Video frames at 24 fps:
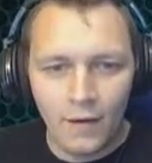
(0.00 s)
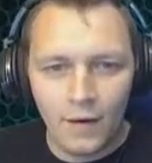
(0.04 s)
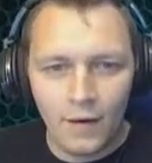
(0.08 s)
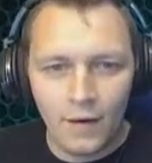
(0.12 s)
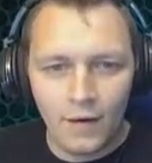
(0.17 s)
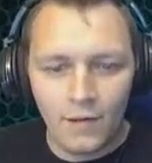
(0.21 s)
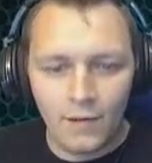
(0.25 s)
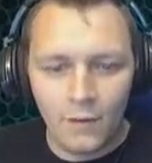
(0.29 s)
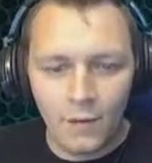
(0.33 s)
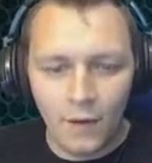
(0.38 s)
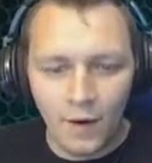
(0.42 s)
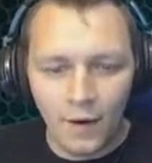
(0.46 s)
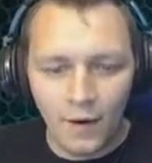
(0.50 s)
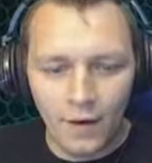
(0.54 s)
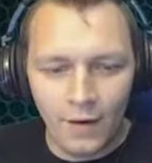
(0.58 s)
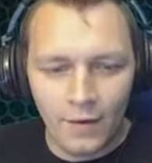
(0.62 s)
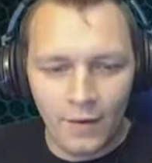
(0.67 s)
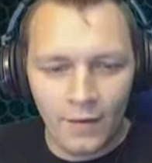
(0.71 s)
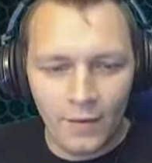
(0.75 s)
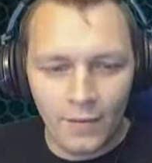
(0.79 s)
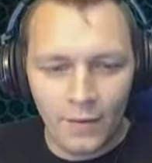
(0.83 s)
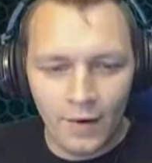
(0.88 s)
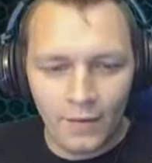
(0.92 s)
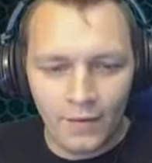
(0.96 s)
Next one.
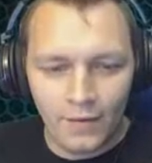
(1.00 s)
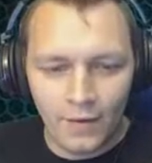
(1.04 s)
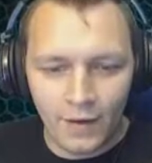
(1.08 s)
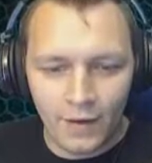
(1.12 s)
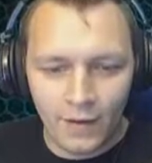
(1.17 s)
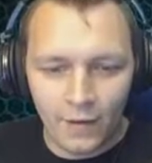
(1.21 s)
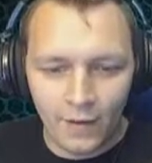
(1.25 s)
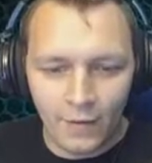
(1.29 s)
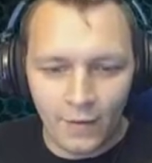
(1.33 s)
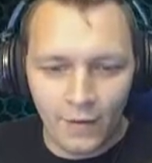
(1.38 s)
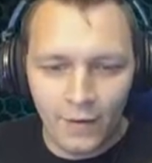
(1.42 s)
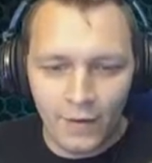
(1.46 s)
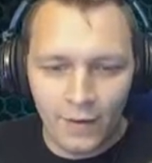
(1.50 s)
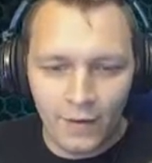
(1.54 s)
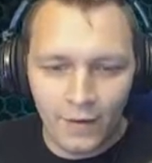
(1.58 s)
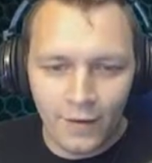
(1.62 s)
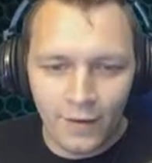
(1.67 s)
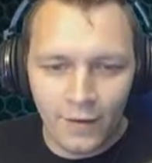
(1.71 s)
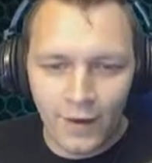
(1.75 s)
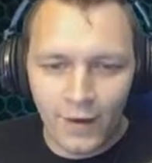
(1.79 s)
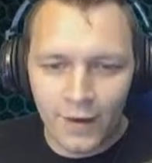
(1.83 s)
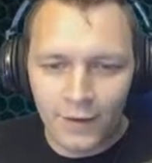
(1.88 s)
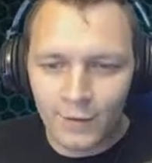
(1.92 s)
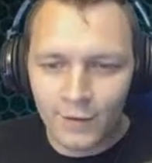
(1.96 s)
Where has it gone?
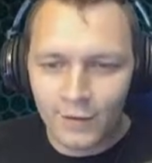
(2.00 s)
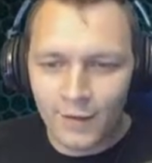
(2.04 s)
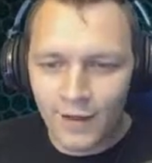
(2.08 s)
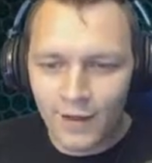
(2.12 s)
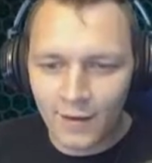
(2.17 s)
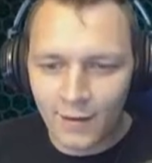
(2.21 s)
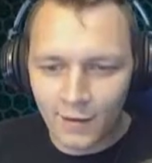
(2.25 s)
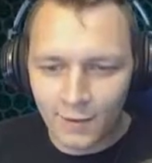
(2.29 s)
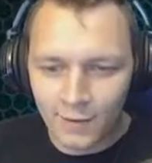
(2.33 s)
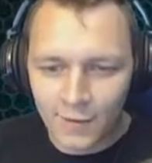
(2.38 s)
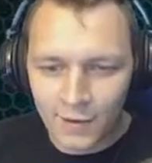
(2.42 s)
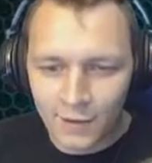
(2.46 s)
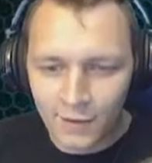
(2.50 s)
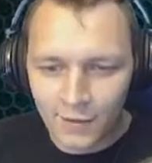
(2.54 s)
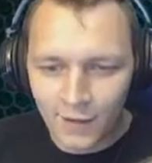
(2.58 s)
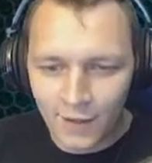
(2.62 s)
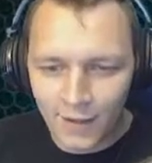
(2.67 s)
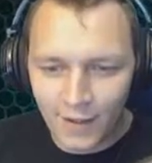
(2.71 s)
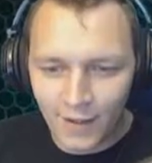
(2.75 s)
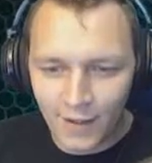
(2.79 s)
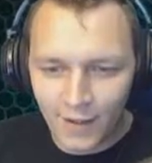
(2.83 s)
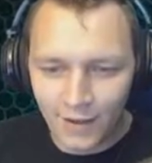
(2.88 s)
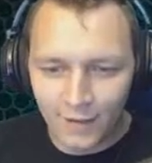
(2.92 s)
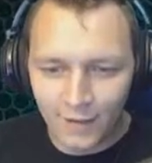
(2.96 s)
I just had it on my
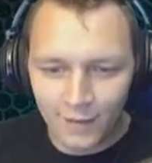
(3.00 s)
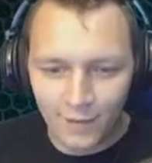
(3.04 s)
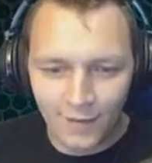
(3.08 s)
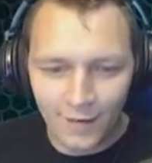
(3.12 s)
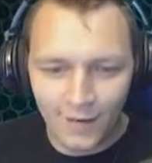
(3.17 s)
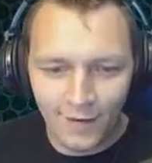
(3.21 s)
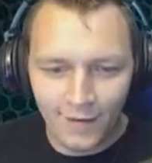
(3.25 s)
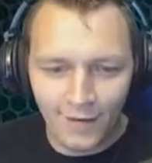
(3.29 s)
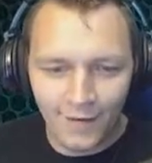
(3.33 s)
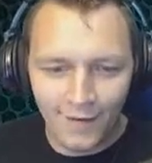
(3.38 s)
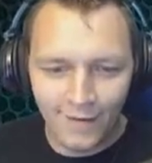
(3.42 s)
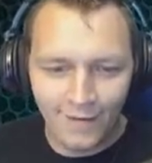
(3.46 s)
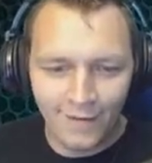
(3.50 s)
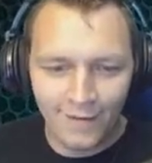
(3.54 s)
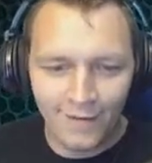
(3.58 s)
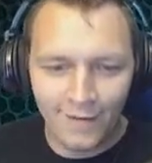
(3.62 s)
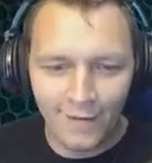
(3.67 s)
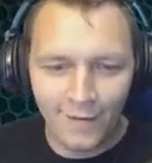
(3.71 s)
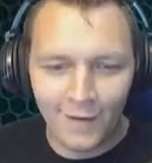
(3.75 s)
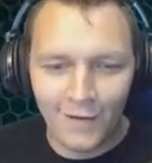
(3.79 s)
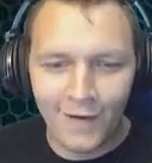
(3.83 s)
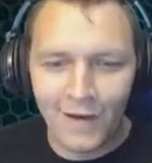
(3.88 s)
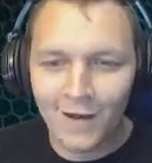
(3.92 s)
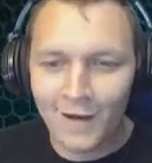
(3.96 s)
screen then as well.
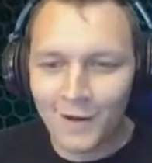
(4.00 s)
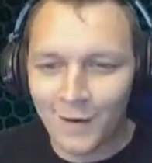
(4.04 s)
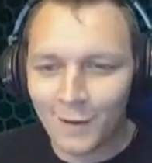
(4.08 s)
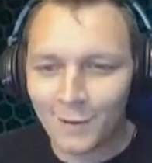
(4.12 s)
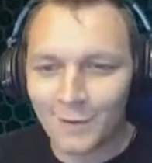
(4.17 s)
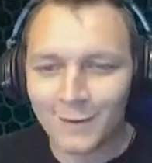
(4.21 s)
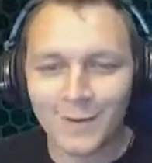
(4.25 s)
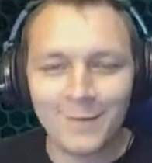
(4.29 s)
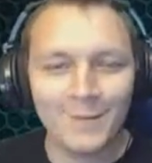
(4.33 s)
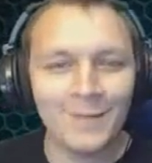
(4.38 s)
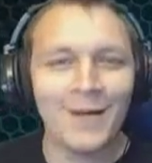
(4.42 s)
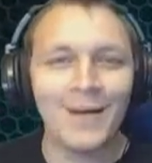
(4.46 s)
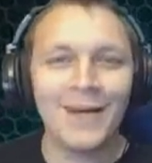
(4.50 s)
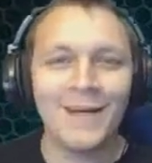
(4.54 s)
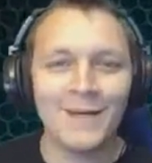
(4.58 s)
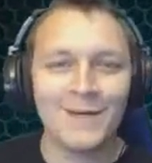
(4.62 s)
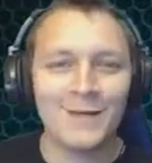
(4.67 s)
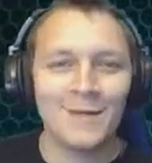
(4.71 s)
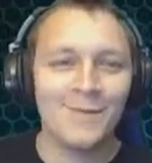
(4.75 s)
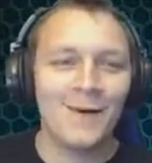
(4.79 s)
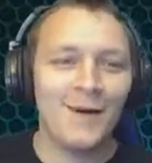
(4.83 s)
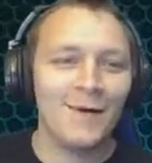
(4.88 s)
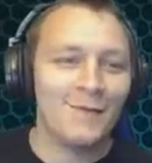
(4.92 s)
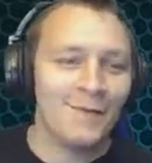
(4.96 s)
Oh yeah, Goat
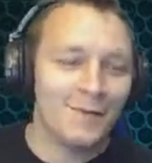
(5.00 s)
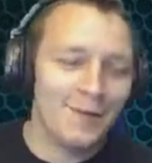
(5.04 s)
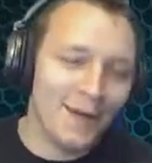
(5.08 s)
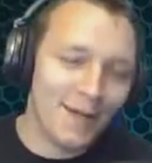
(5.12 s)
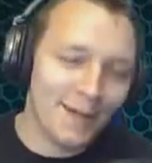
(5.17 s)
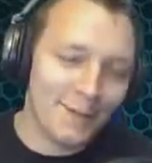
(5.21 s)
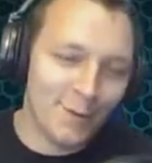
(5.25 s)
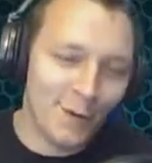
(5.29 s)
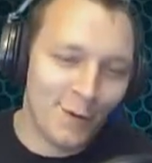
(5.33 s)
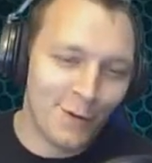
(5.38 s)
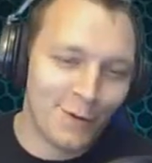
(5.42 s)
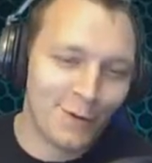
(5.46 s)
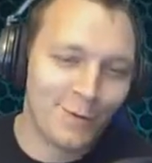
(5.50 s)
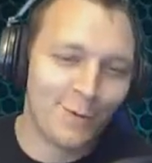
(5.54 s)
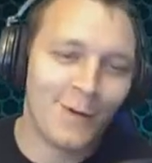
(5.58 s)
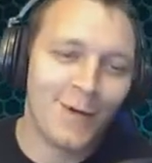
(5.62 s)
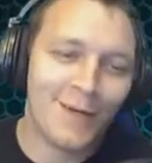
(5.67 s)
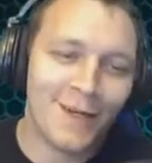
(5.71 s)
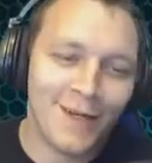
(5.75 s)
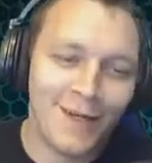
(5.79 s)
Simulator's come out for the Xbox One.